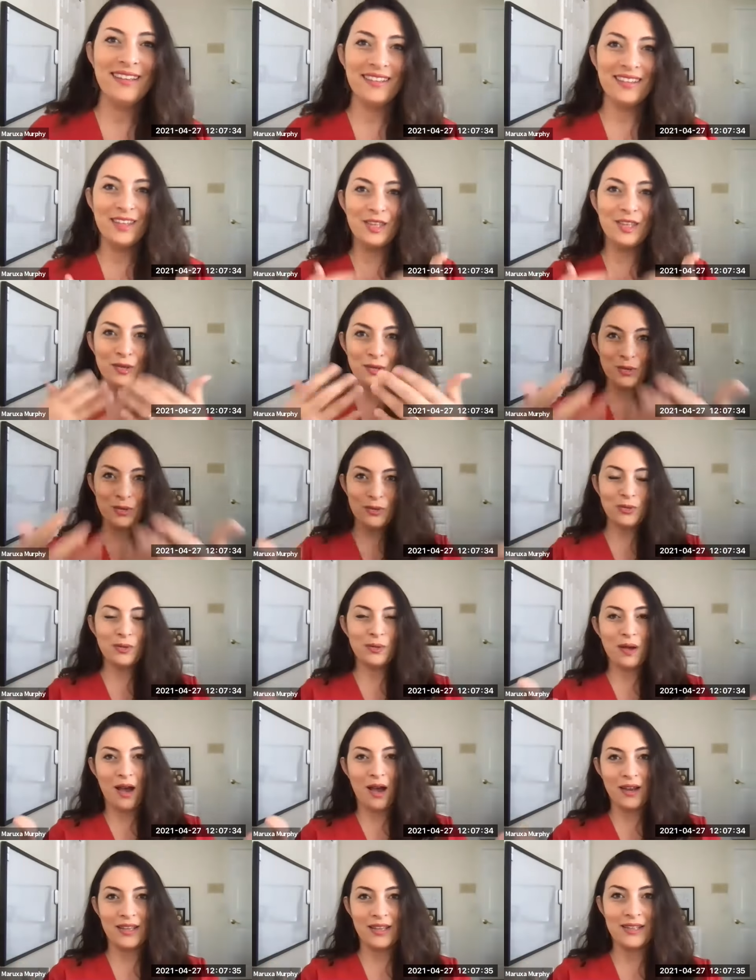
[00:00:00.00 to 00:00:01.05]
you,
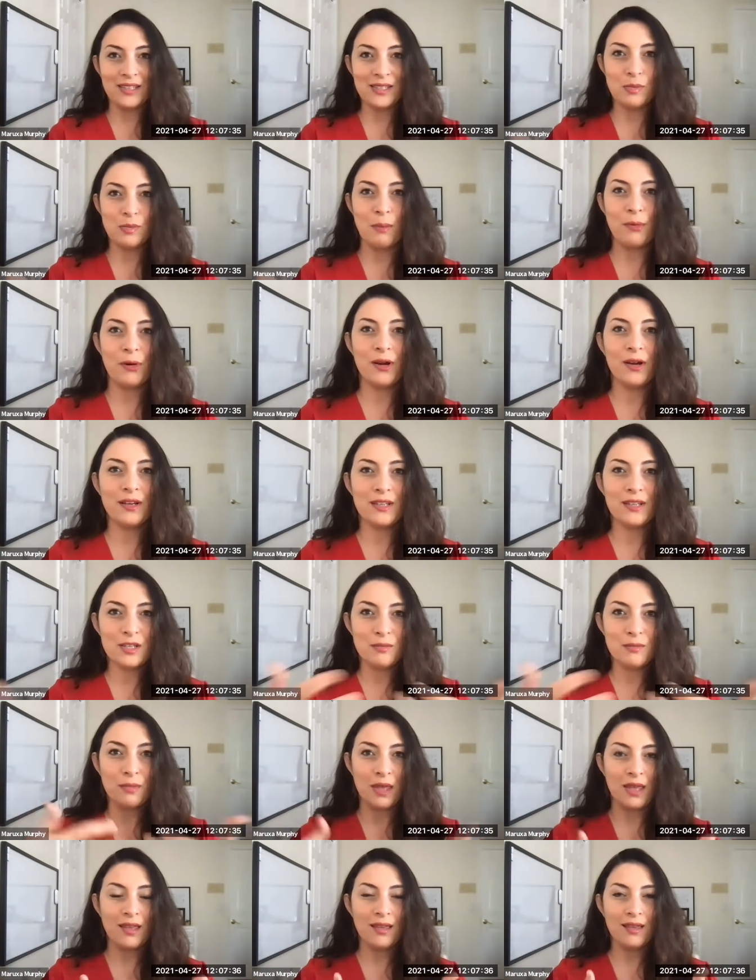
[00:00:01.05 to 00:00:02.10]
audience member, to
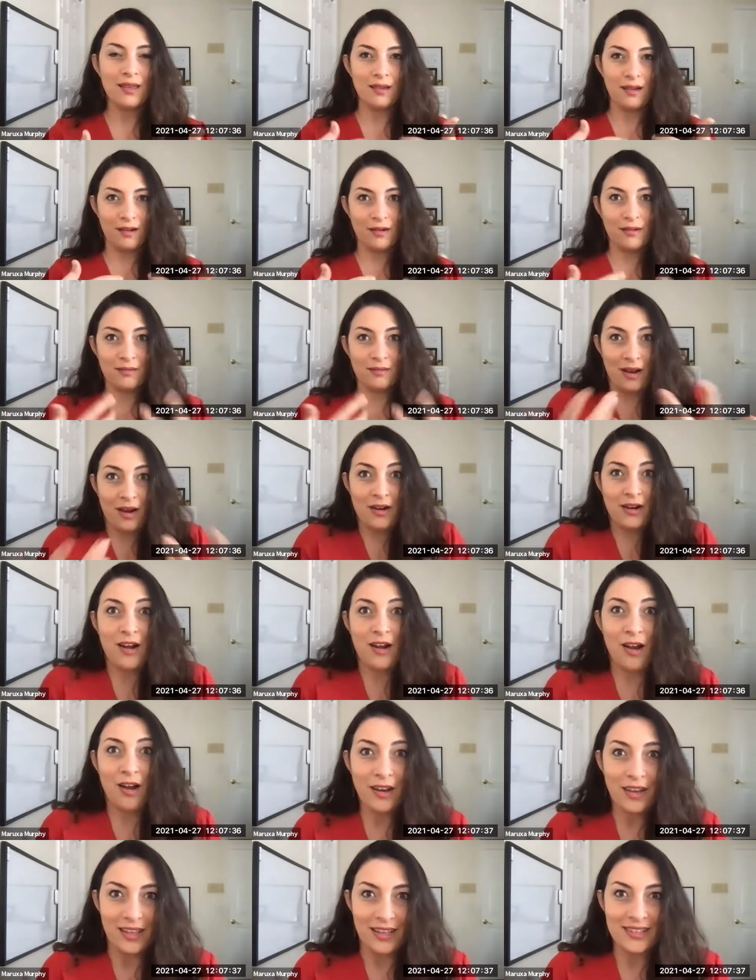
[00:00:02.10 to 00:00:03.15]
me are, are an
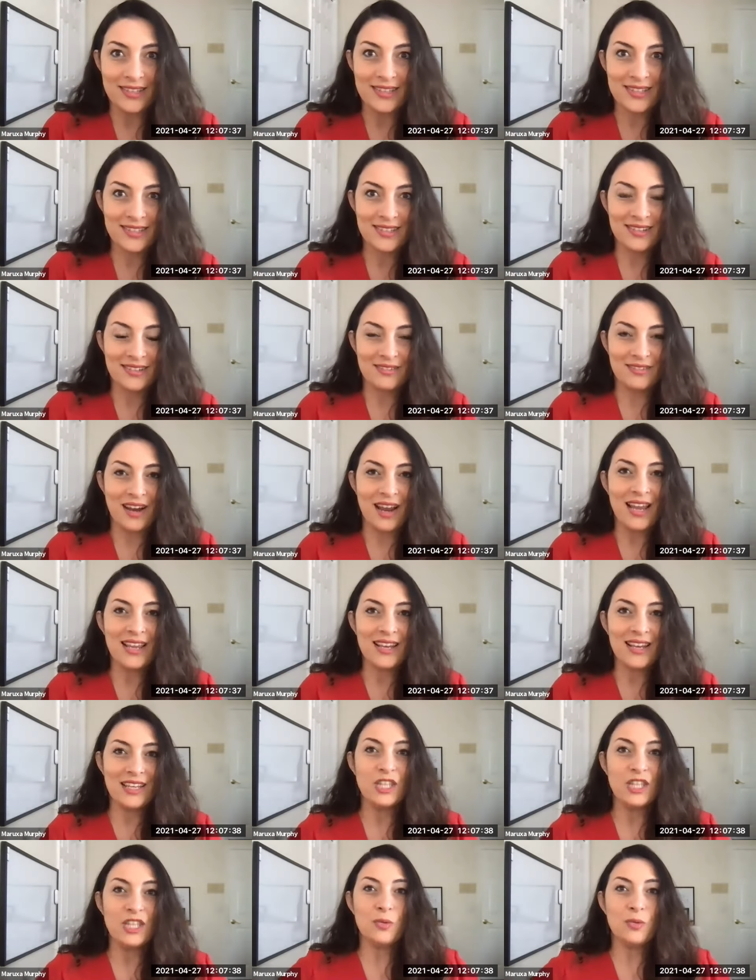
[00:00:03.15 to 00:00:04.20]
audience,
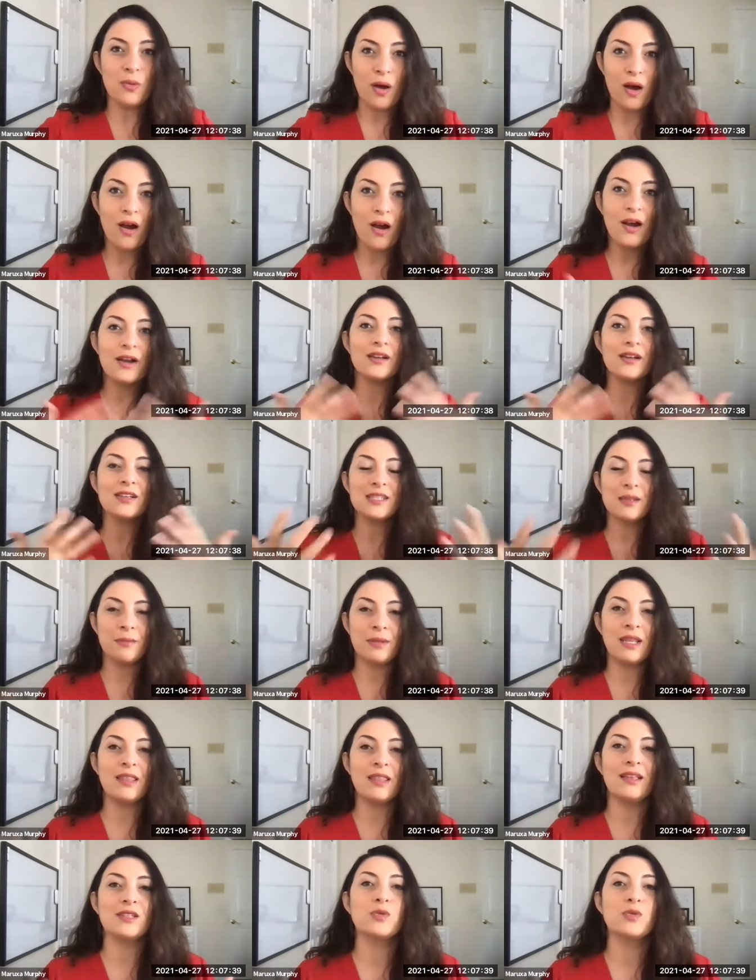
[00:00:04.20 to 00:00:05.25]
right? You are
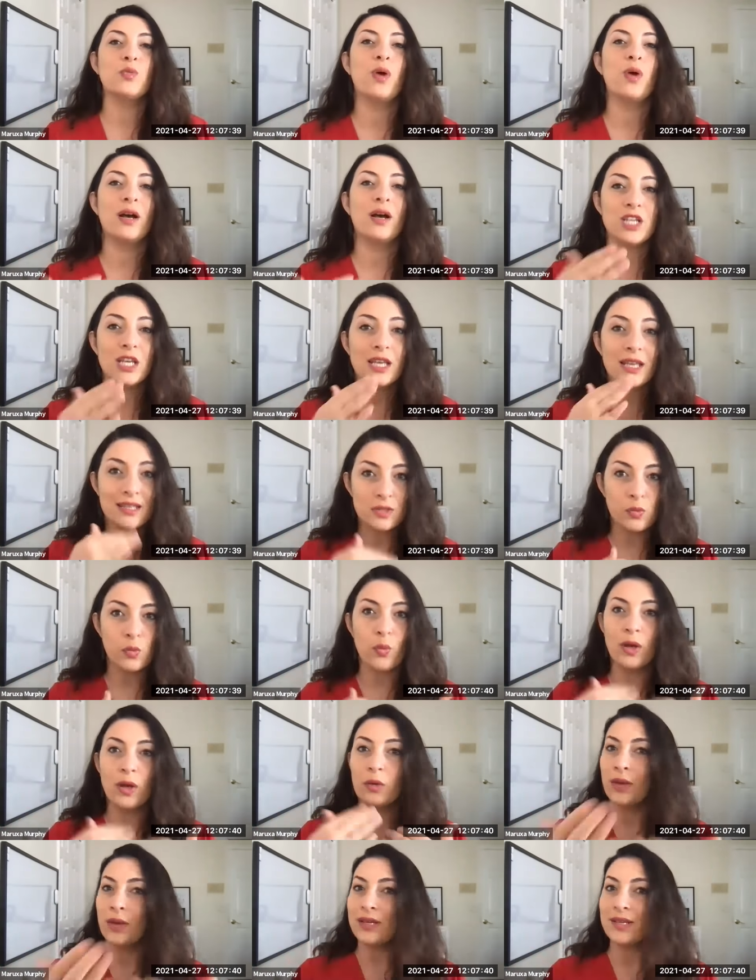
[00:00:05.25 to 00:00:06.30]
somebody that's watching. It's a
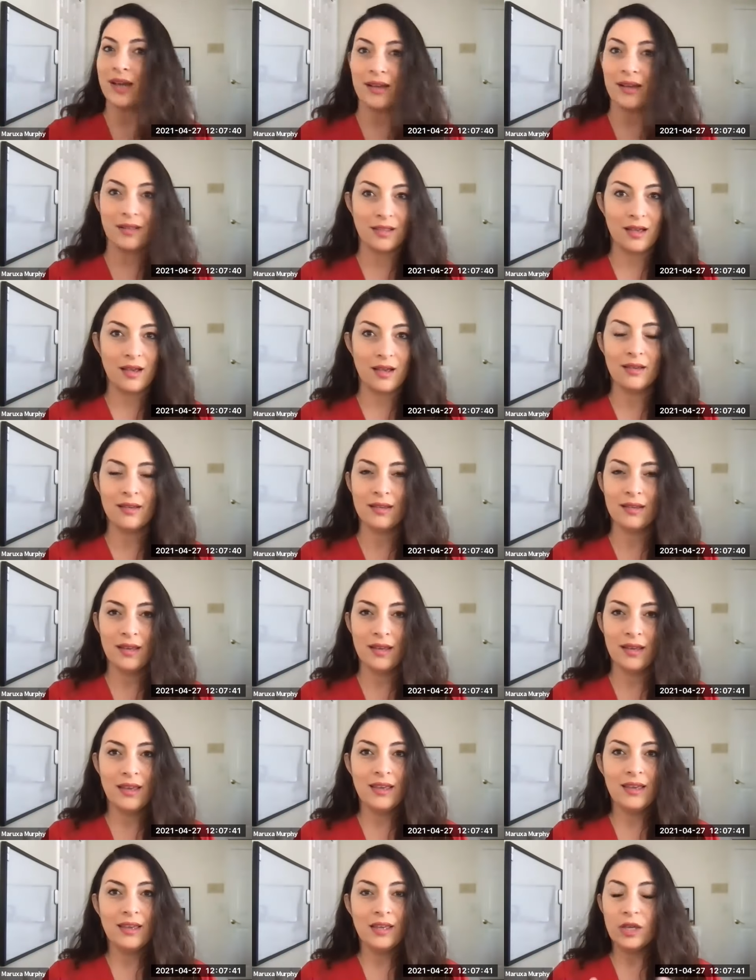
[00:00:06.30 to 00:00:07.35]
one-way dialogue
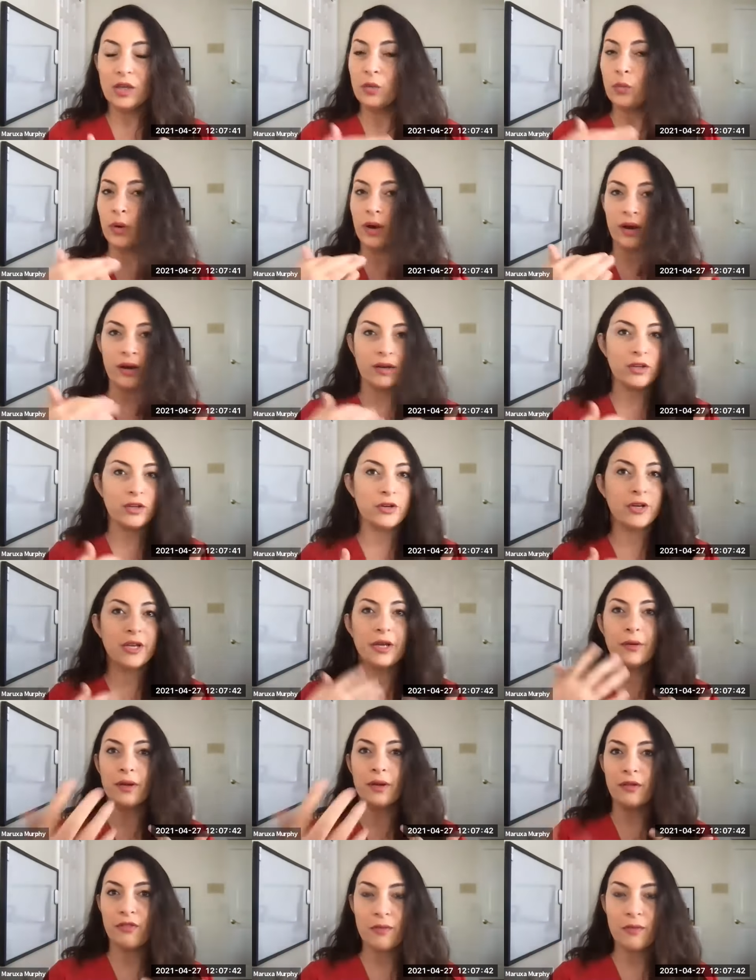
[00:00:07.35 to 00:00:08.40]
where you're
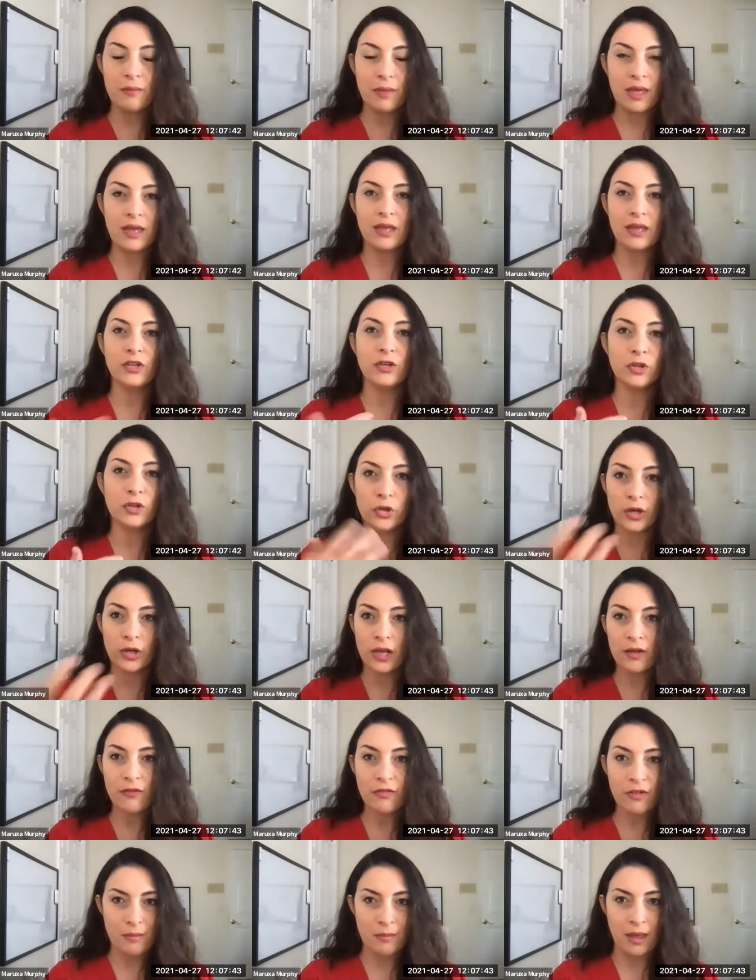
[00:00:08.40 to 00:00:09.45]
hearing from me and you're
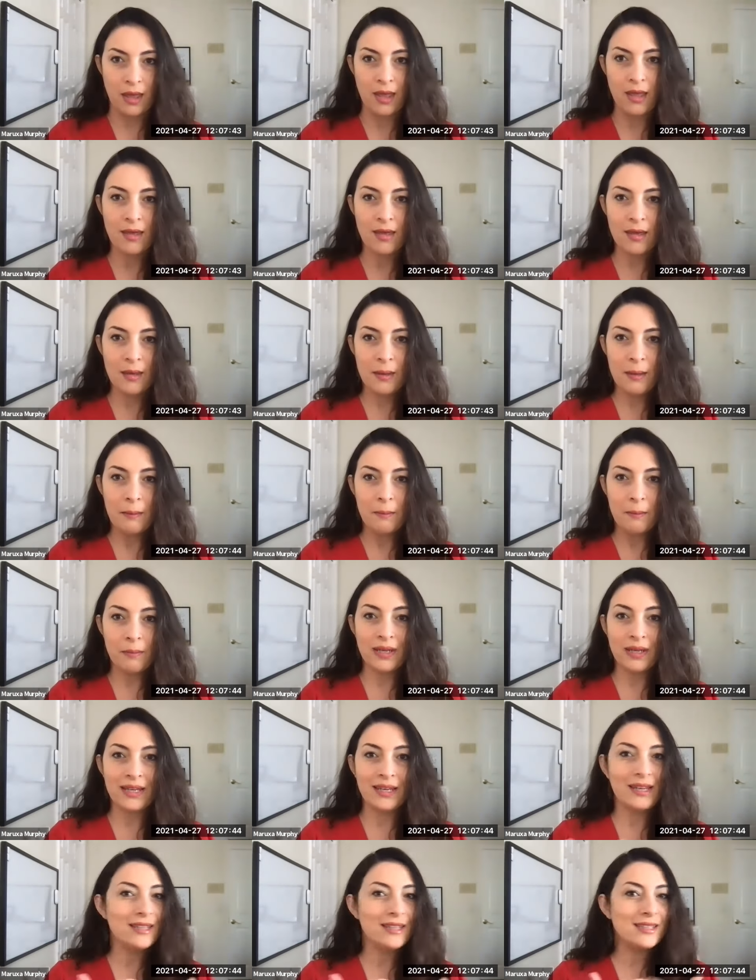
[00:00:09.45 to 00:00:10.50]
learning from me,
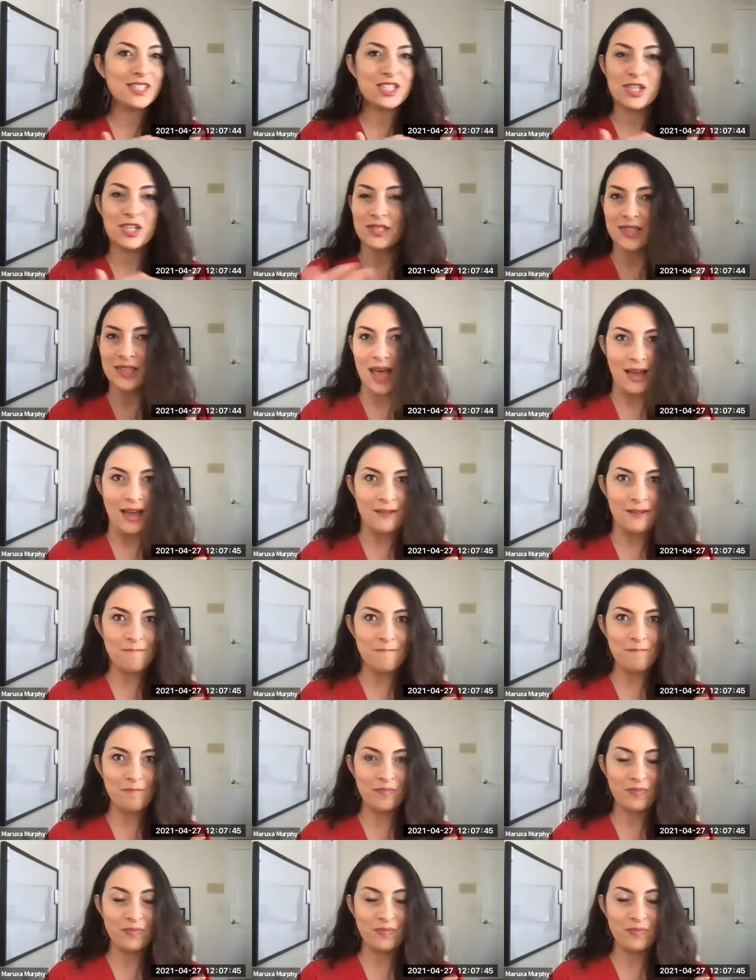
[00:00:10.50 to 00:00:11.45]
but it is just that.